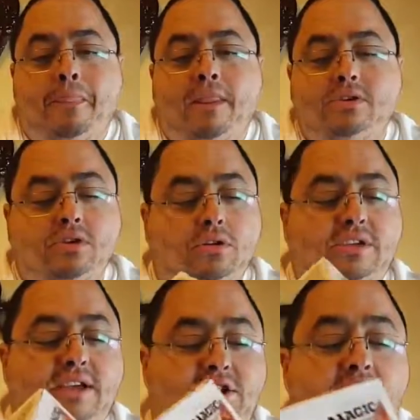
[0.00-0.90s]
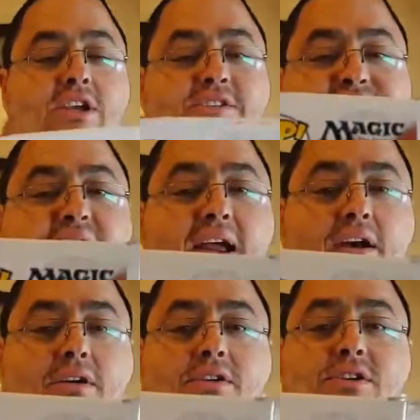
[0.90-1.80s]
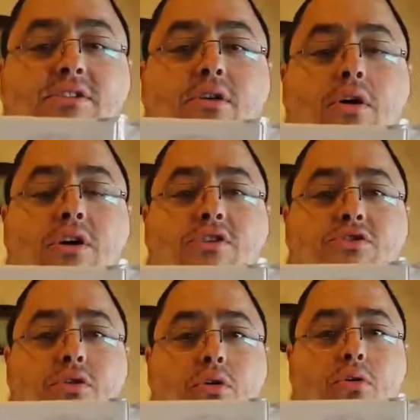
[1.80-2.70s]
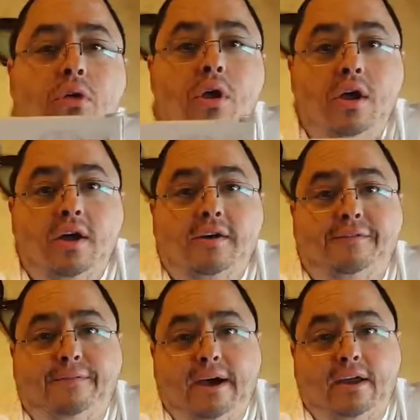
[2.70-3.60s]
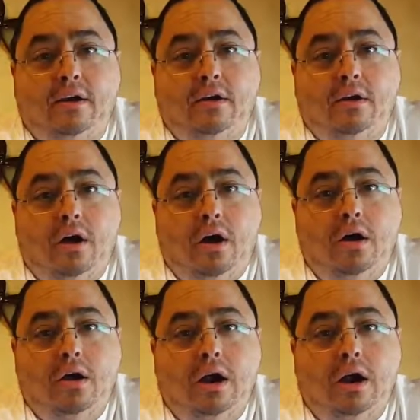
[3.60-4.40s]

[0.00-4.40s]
she looks like she is fire. She's got control of fire. Her